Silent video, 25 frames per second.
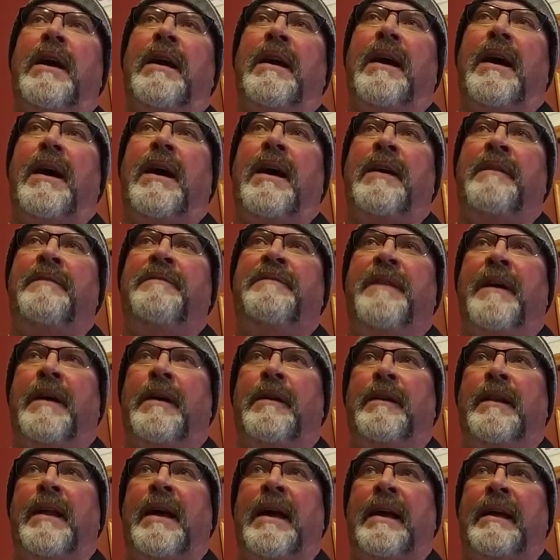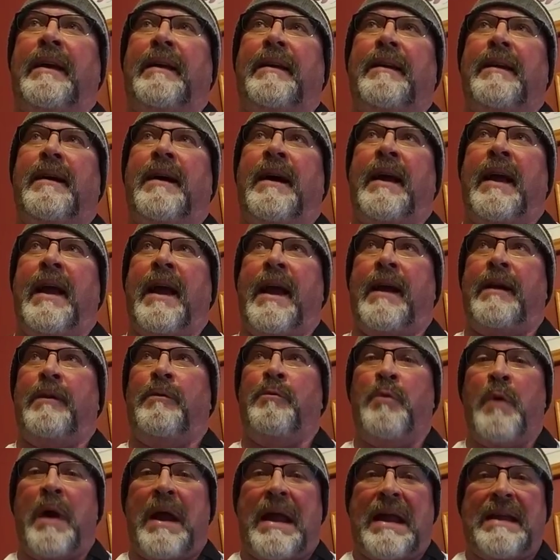I felt like I had a
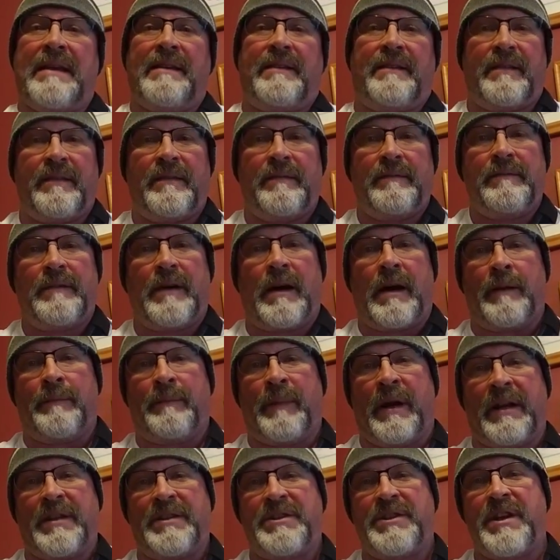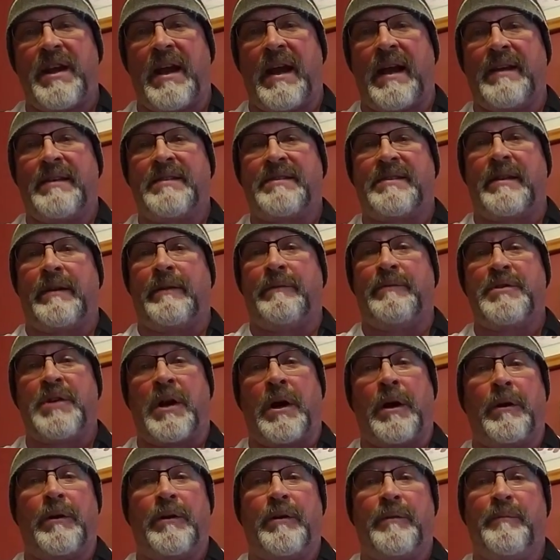weight on my chest, and it was
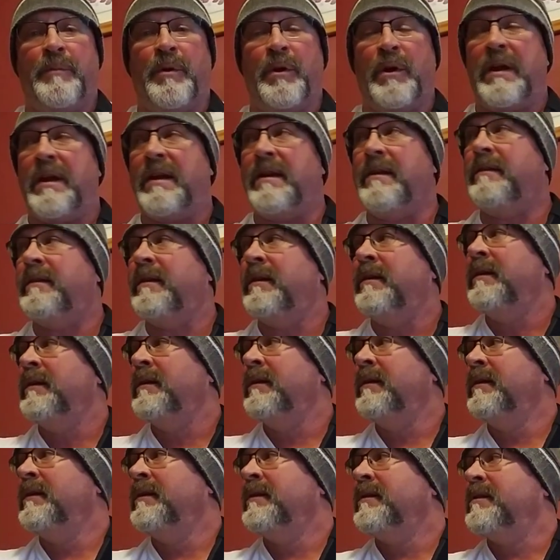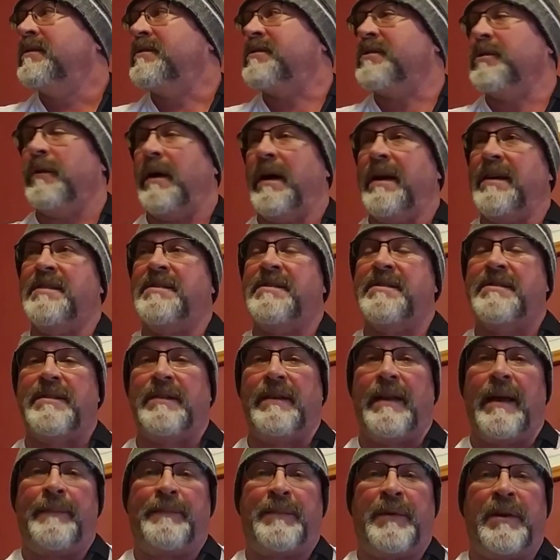hard to breathe. So I
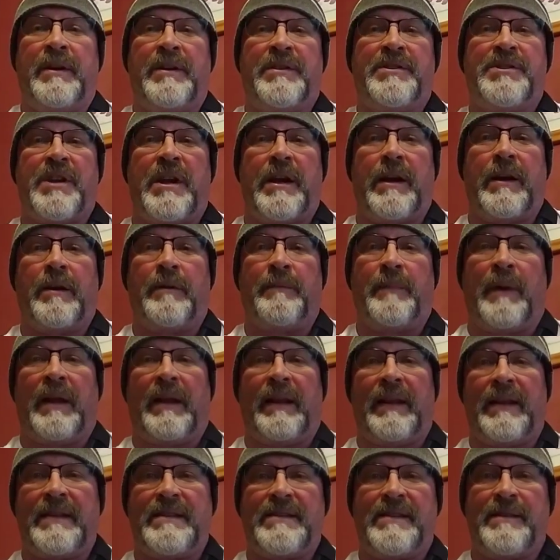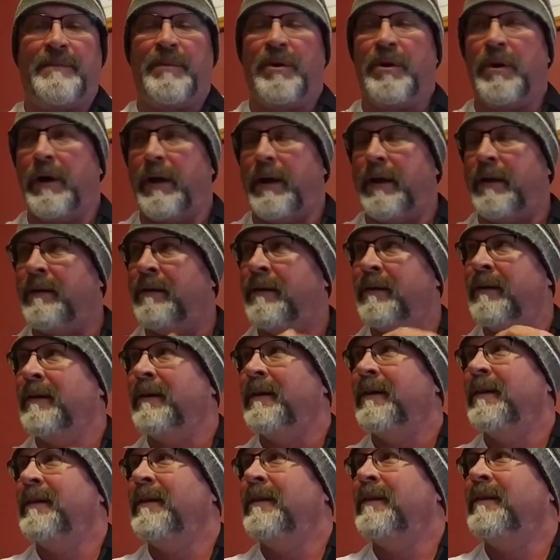slept in a chair, my lazy boy.
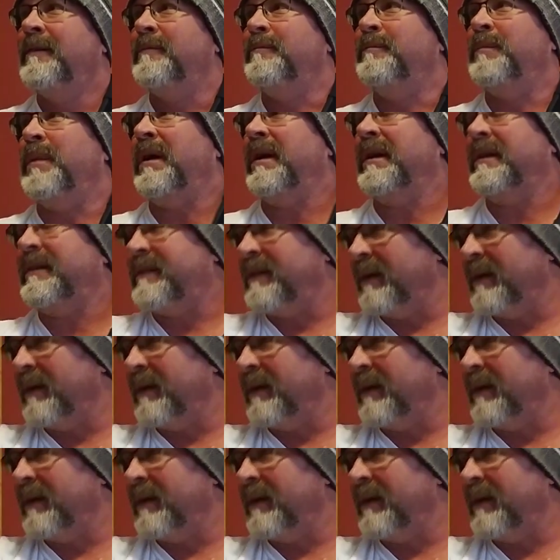But,